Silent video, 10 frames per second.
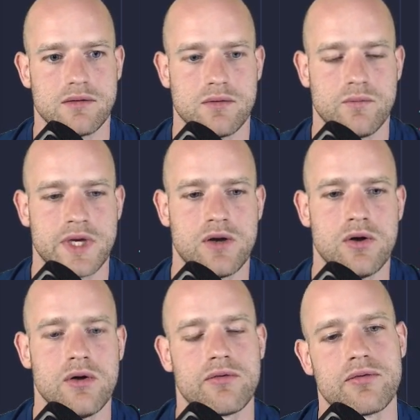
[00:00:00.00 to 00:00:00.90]
We
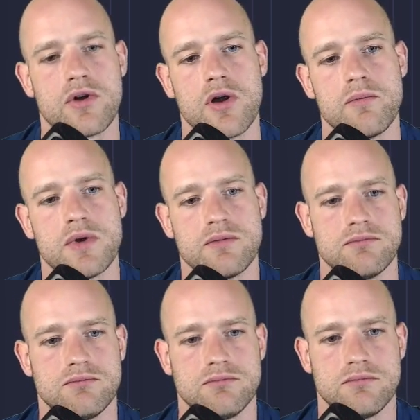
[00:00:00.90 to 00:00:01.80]
go from,
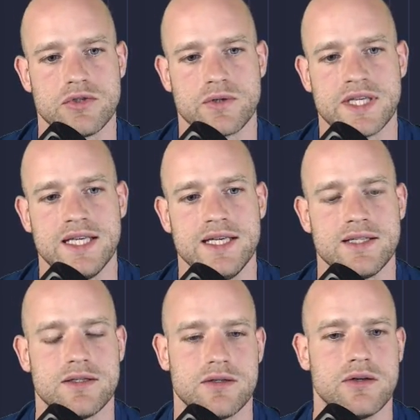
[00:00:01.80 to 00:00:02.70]
so key
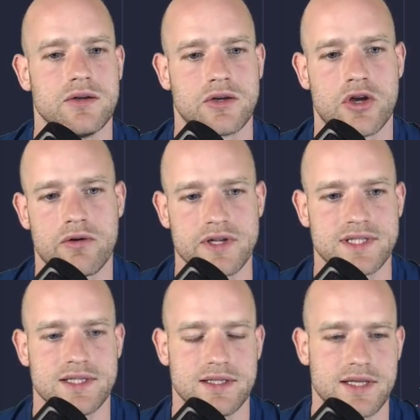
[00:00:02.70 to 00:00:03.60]
is the
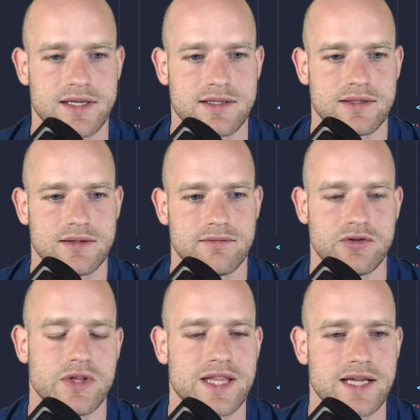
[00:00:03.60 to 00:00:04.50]
current index,
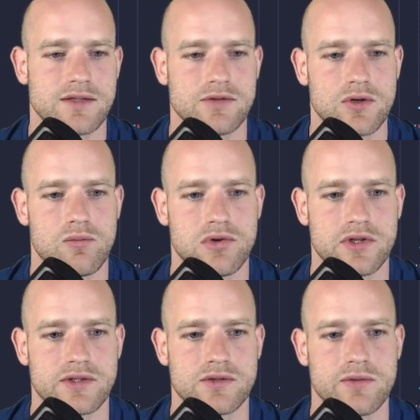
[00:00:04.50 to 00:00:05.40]
the index of the
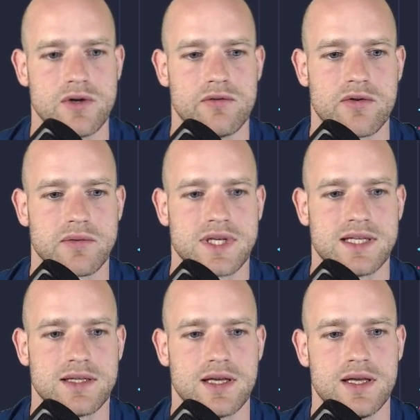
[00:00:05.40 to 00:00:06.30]
component. So we go from
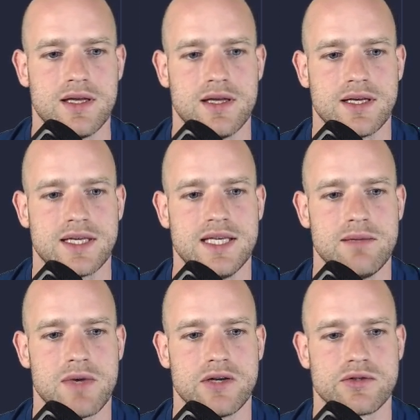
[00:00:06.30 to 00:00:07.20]
key
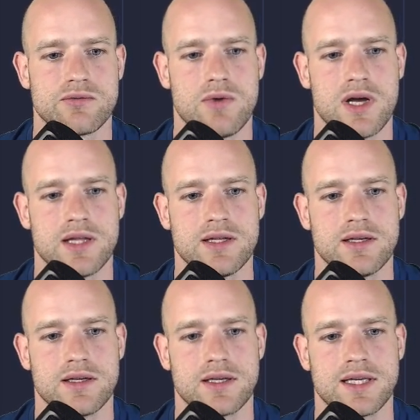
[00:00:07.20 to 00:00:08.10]
-1,
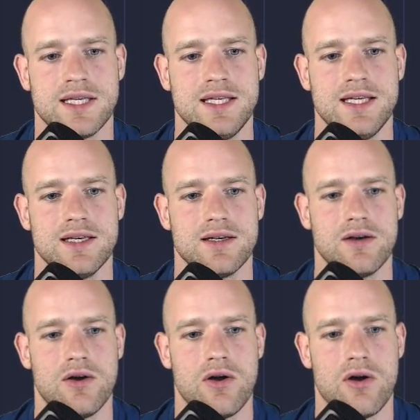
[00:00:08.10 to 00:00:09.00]
key,
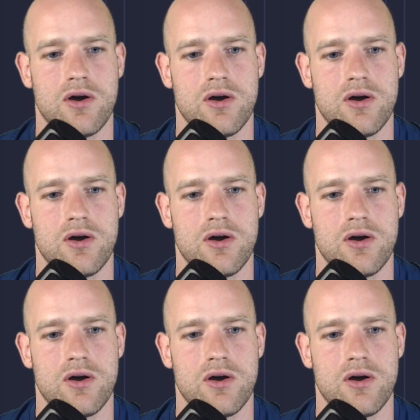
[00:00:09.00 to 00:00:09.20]
or